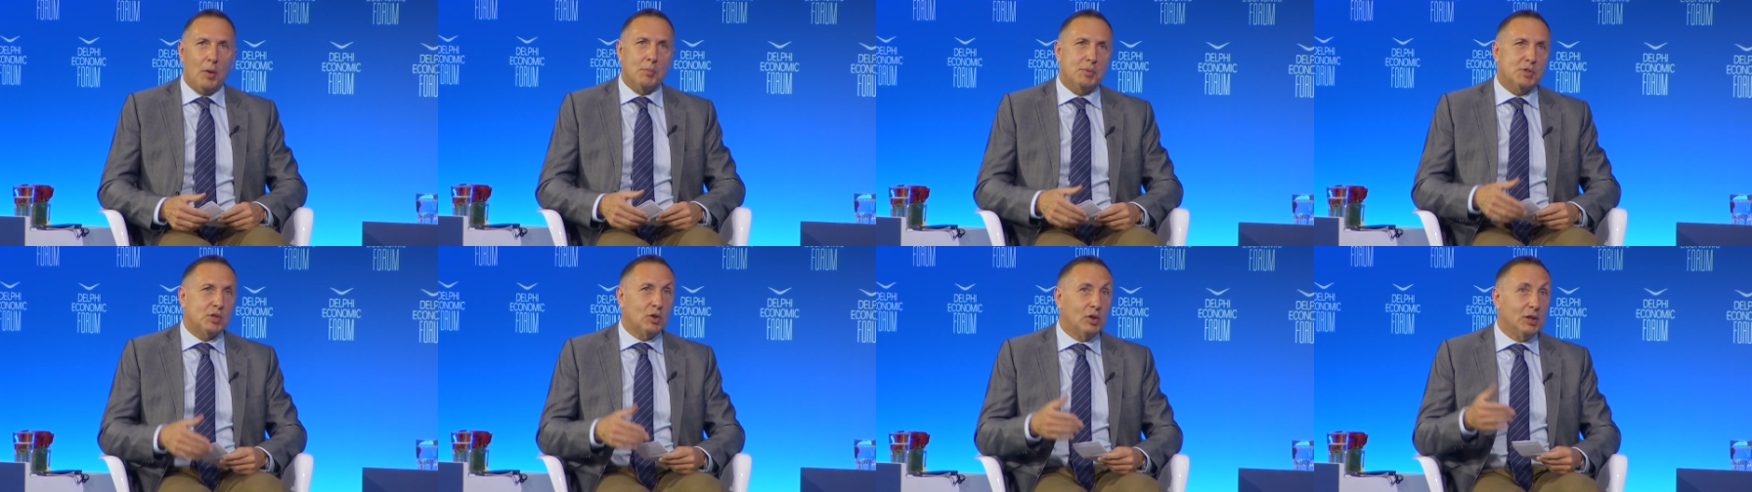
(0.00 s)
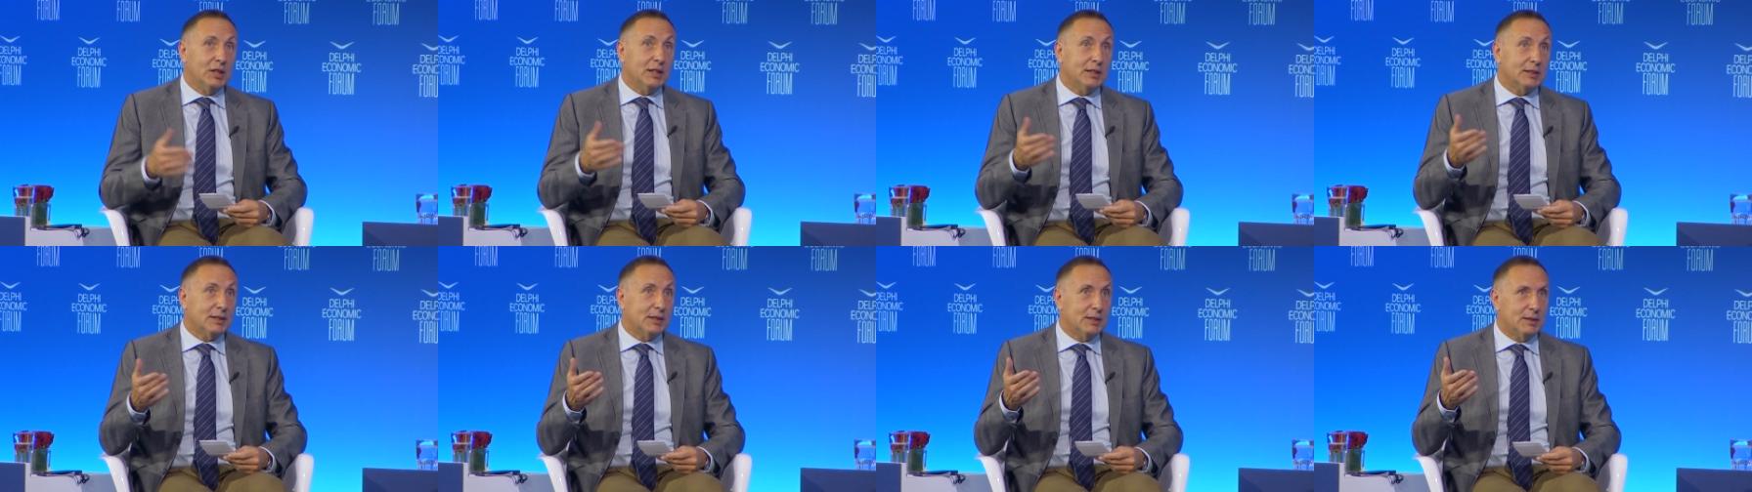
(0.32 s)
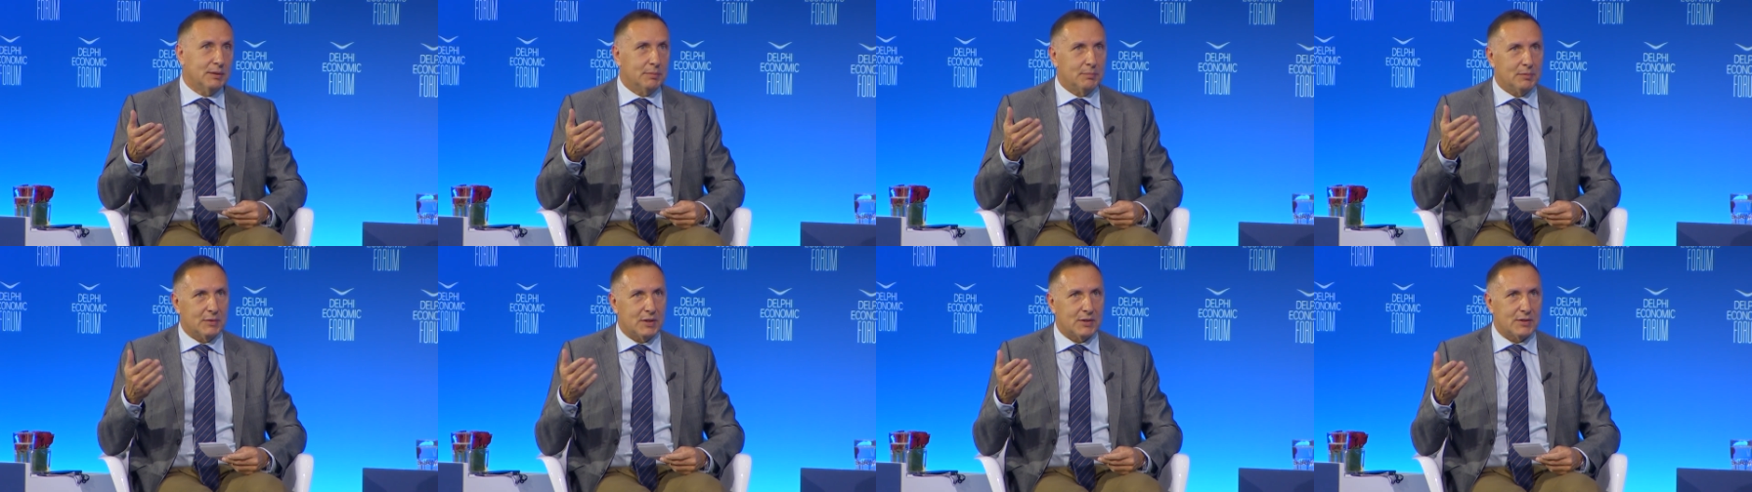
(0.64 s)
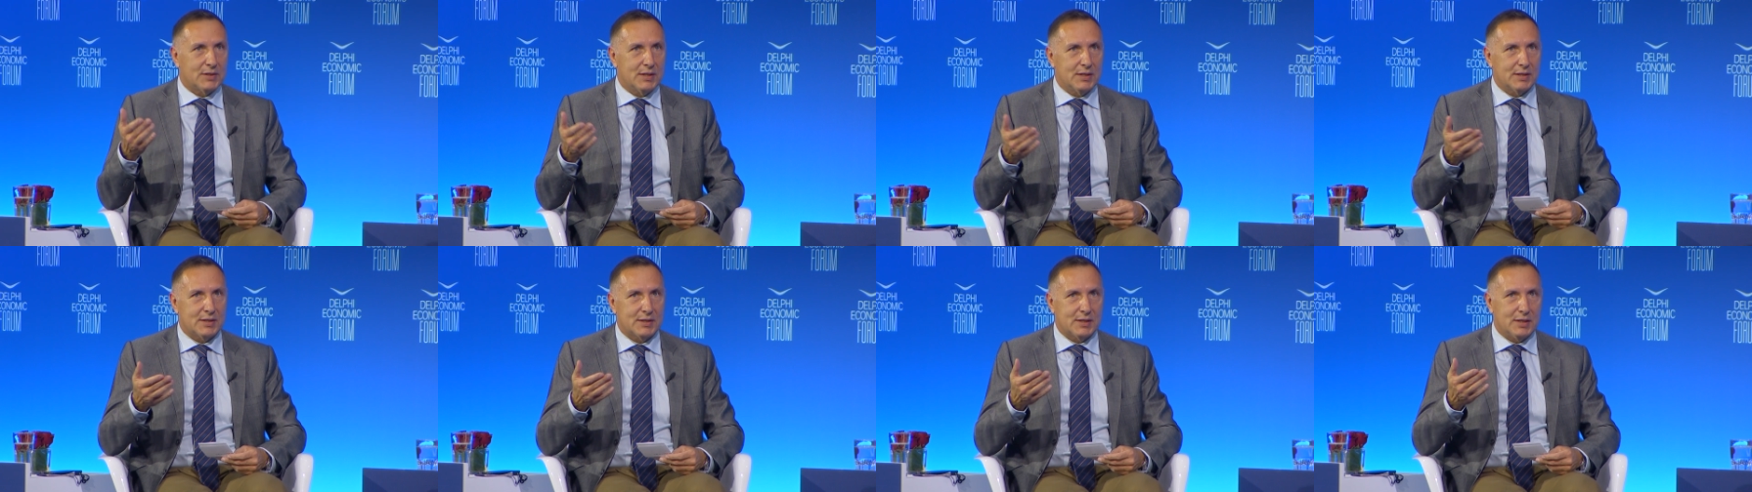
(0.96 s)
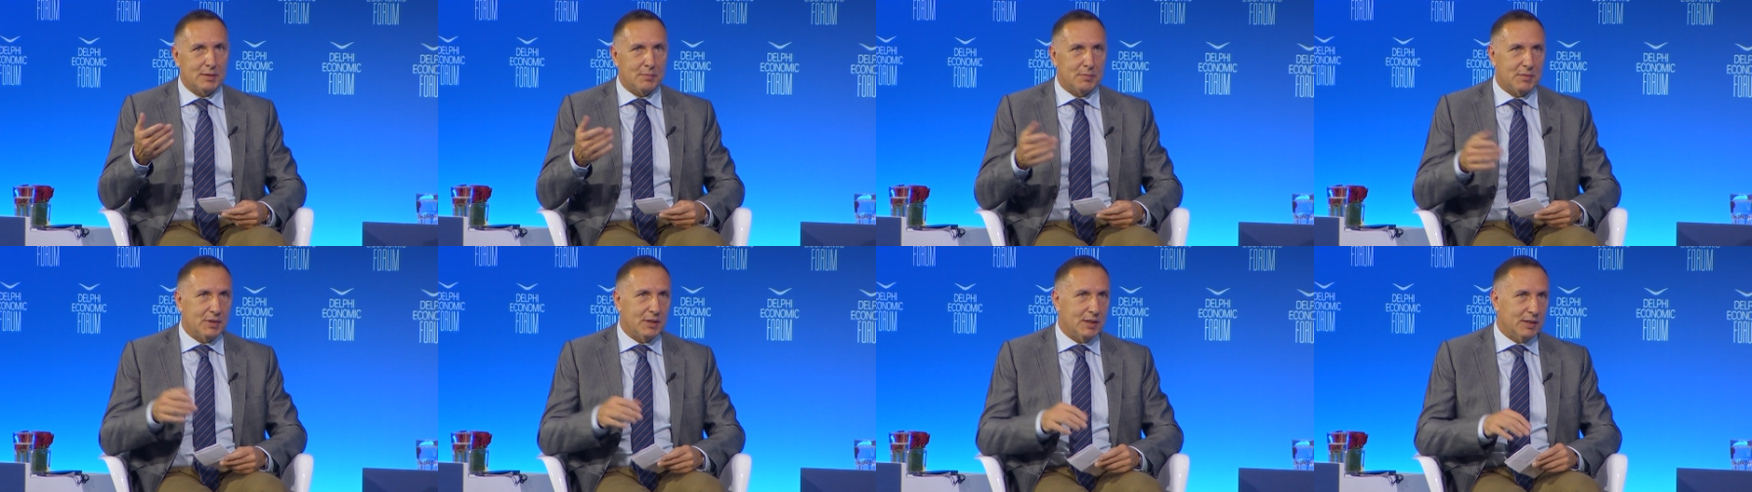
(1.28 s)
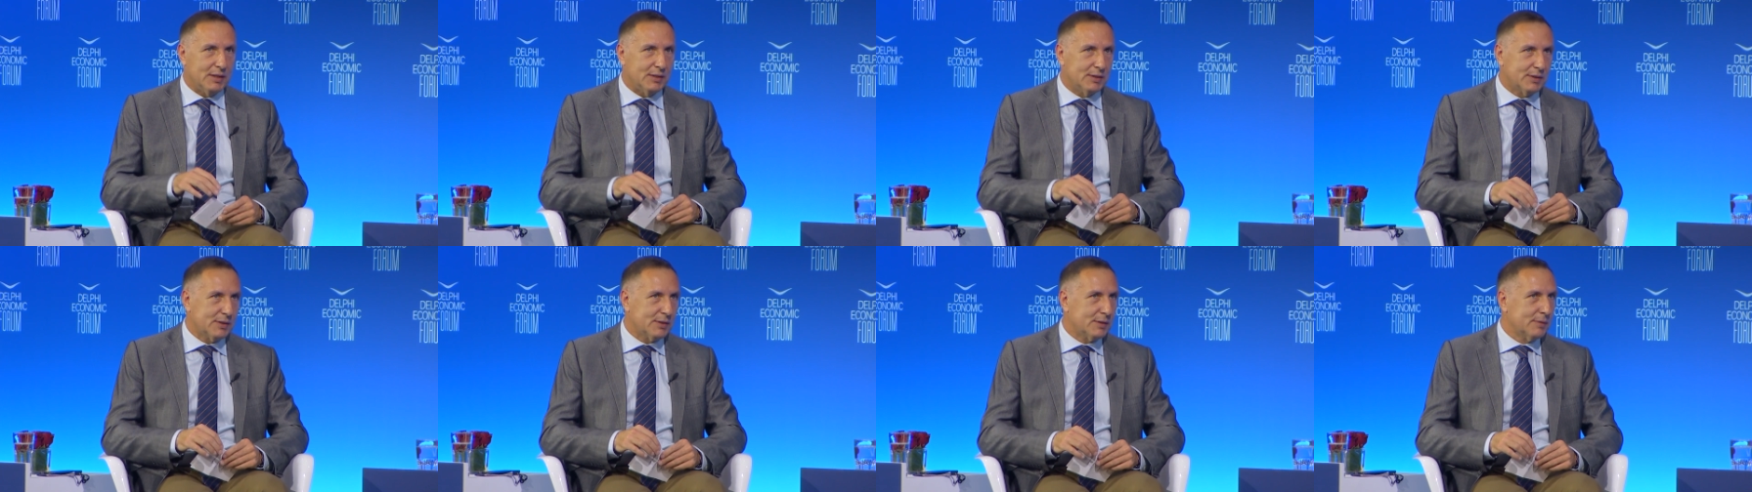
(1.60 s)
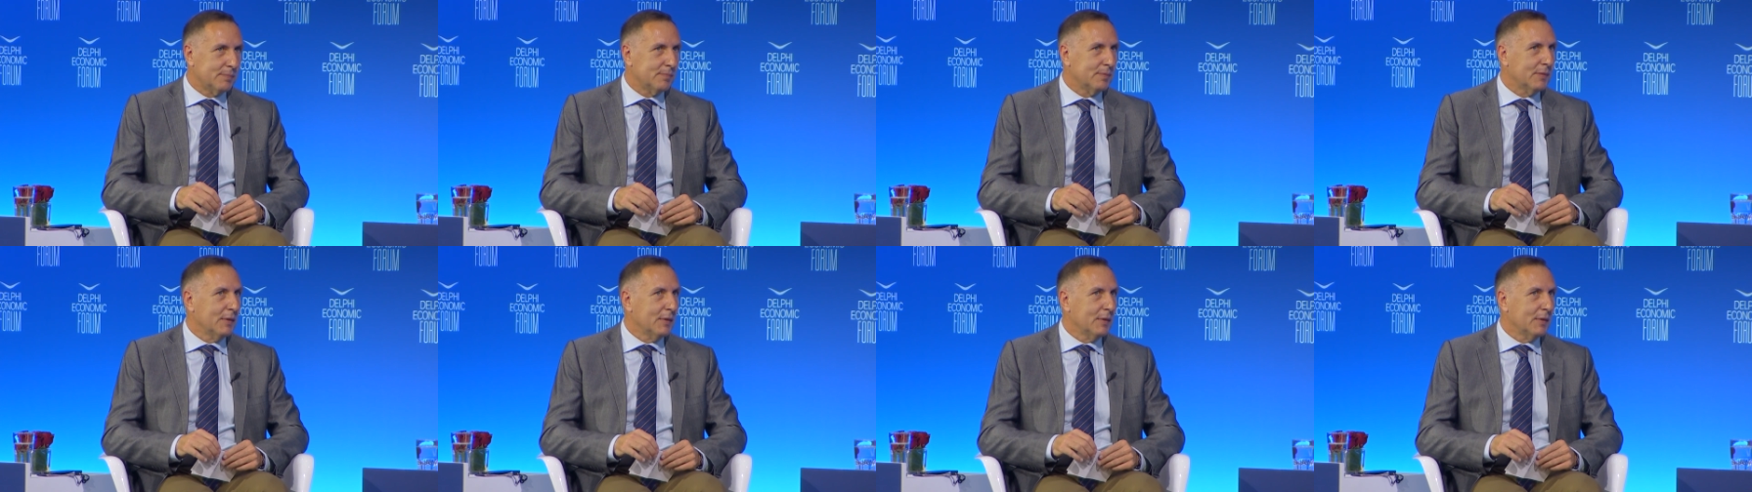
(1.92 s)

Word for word: obsolete the system is.